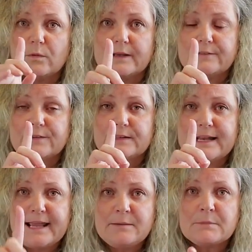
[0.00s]
if a
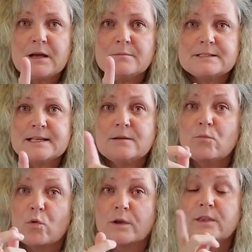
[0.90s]
name comes in
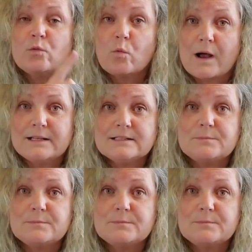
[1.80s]
more than once